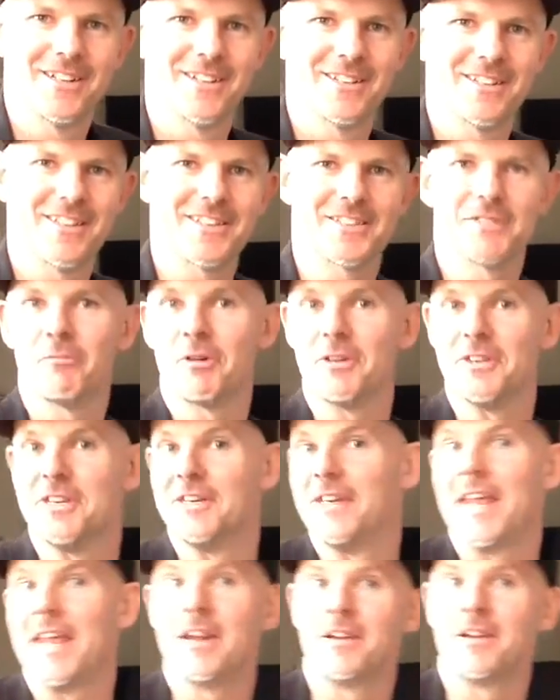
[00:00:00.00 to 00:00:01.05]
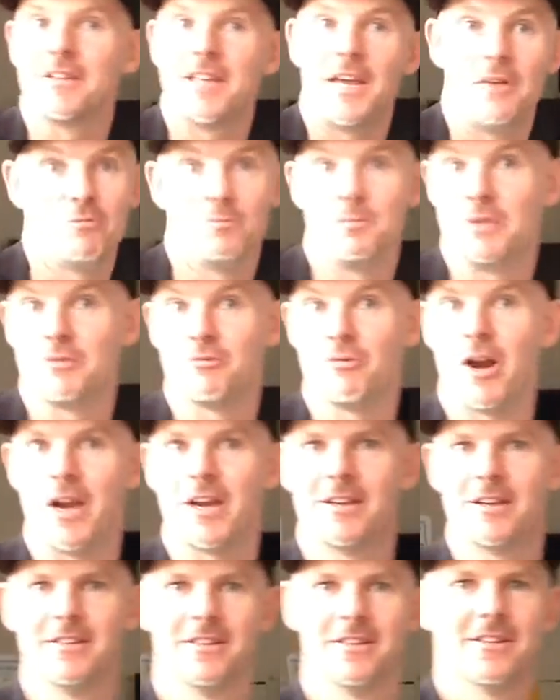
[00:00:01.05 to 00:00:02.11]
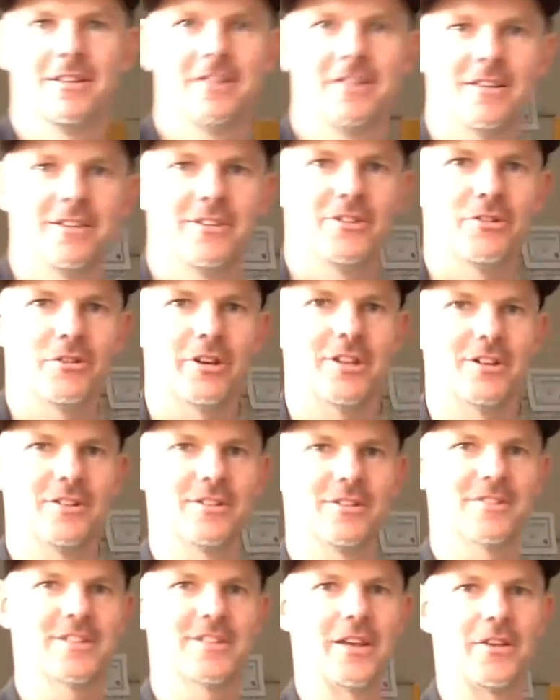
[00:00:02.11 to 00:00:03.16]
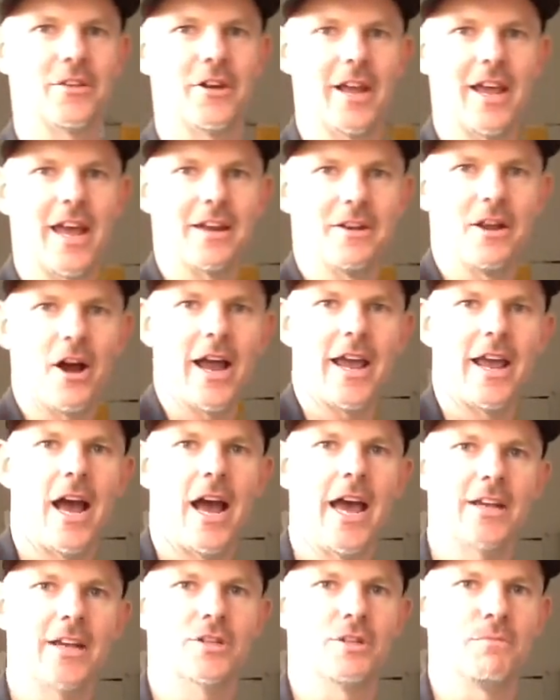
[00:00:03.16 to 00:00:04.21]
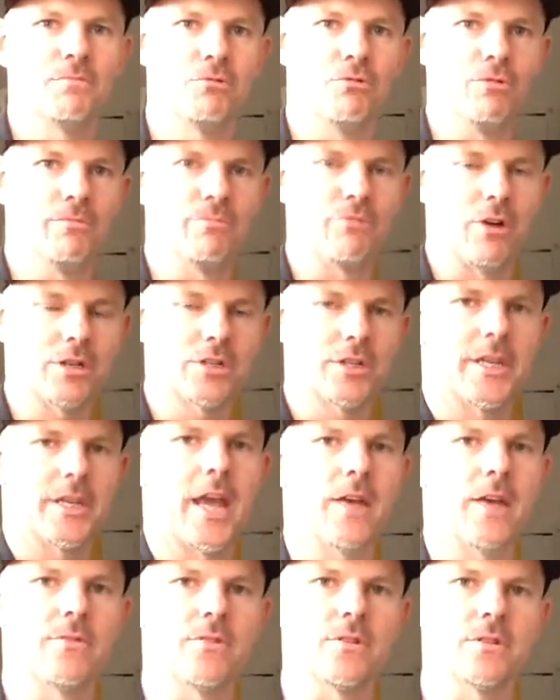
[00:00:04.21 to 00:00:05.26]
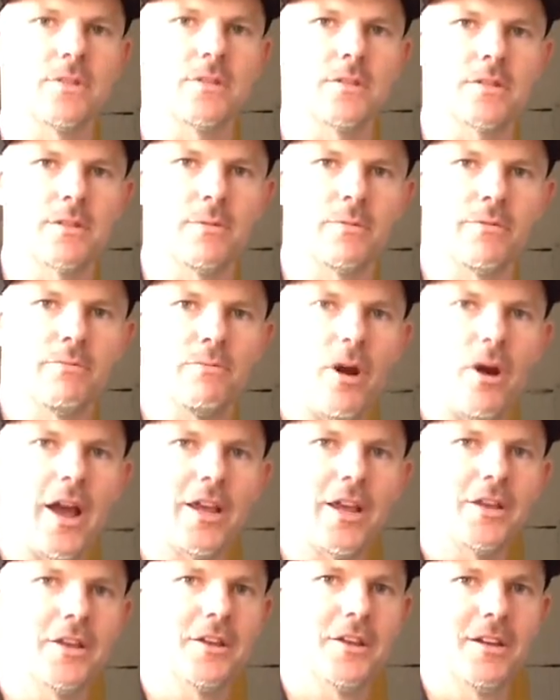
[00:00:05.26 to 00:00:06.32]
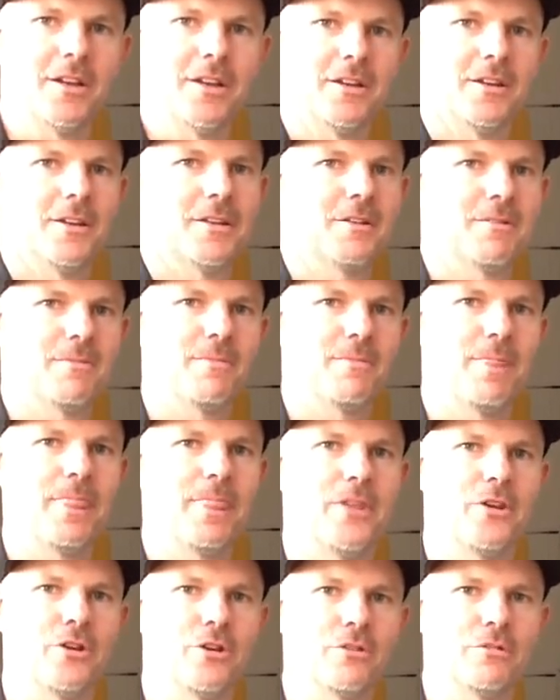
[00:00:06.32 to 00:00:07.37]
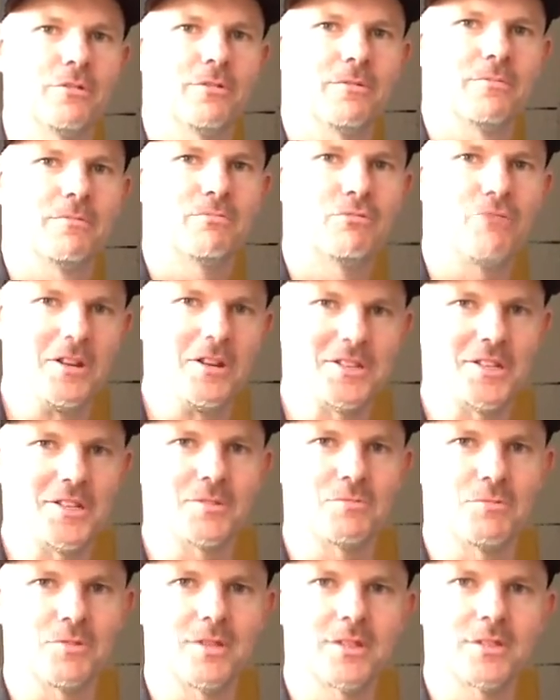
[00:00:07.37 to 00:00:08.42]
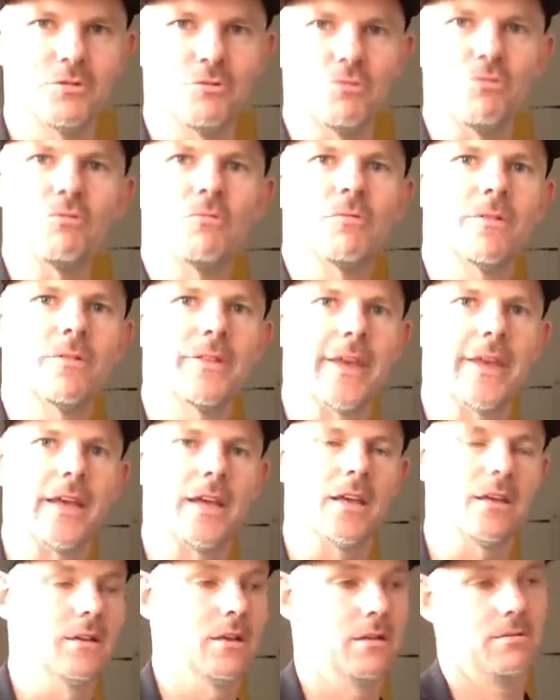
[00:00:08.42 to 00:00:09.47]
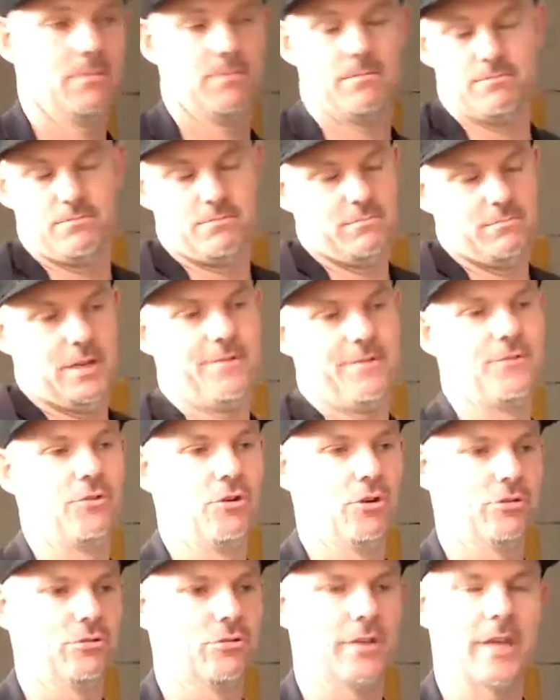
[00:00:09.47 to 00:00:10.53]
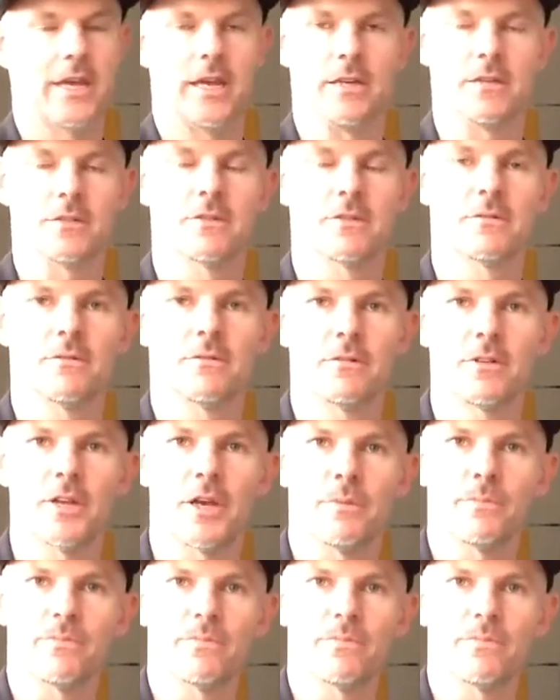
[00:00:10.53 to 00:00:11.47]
that someone didn't edit. That would be great. So I can say that I actually put brush to canvas, and some of my, you know, presence was still there. If not, who cares? Yeah.